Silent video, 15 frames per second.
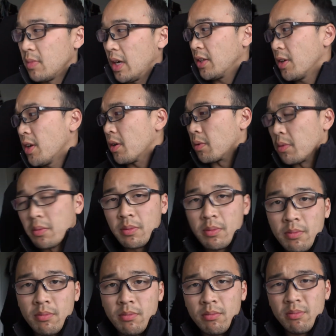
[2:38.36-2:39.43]
I don't know.
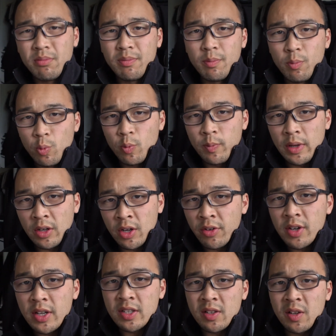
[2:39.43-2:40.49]

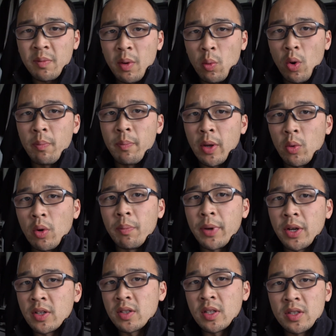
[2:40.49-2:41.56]
Currently it's going to be one big one
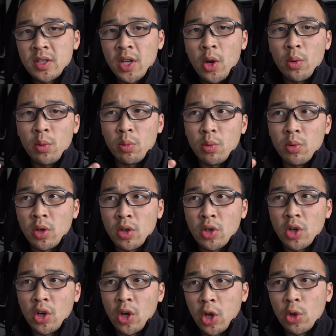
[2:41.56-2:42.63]
because there's no
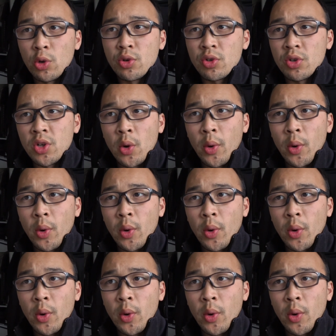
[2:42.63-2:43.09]
conclusion,